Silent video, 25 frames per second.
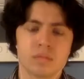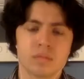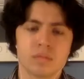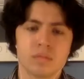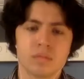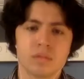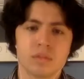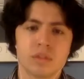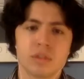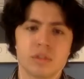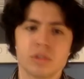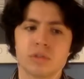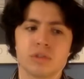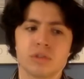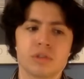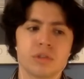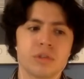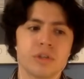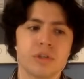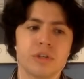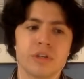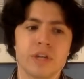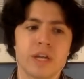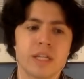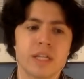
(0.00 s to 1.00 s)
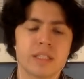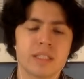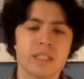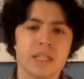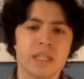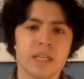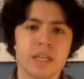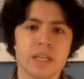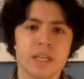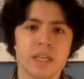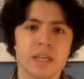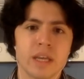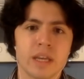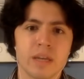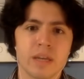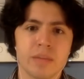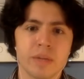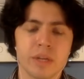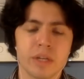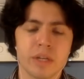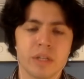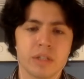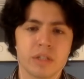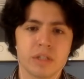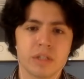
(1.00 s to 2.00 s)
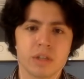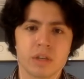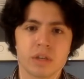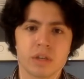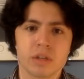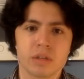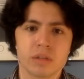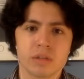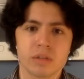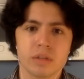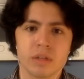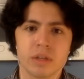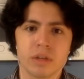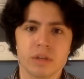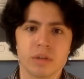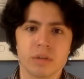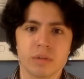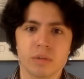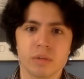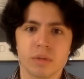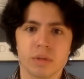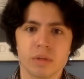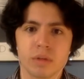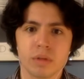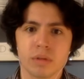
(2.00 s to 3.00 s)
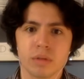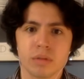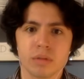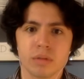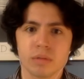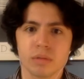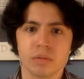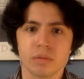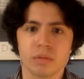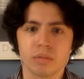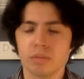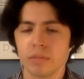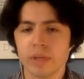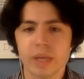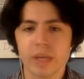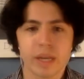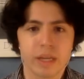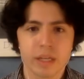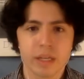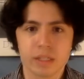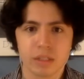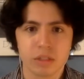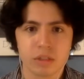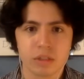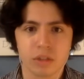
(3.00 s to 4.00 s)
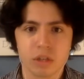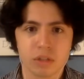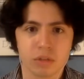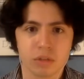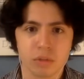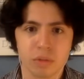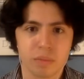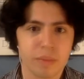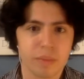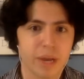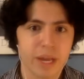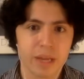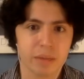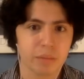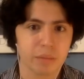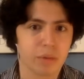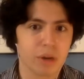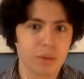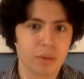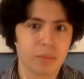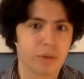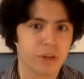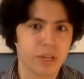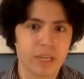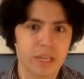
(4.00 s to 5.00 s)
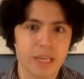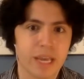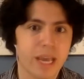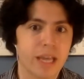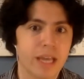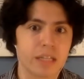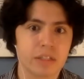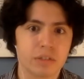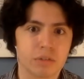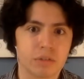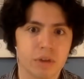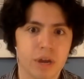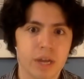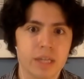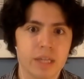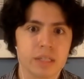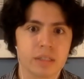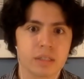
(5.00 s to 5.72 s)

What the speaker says: So you're not seeing anybody start, getting into talks with buying property yet, right?